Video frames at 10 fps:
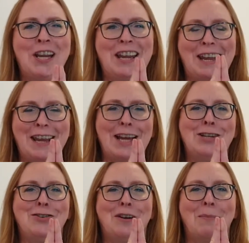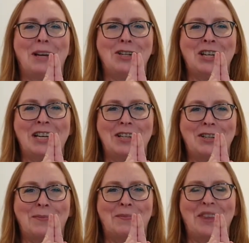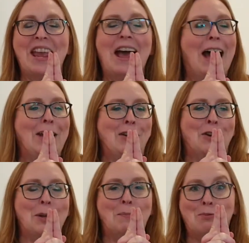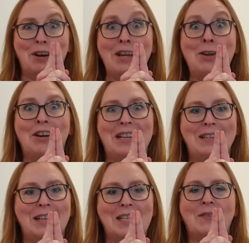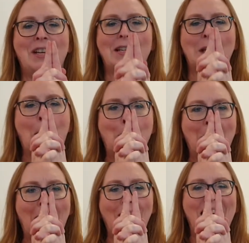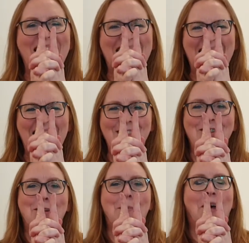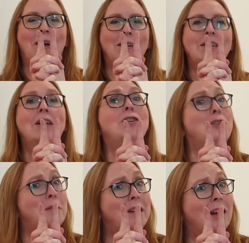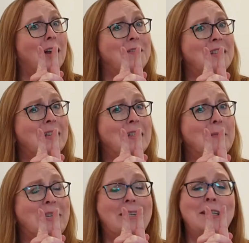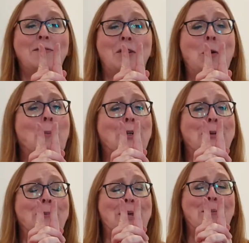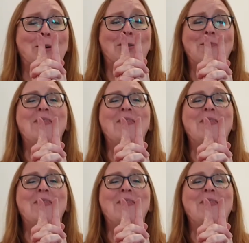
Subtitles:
engage your imagination, and you're going to bring your index fingers about an inch apart, 2.5 centimeters for you modern people,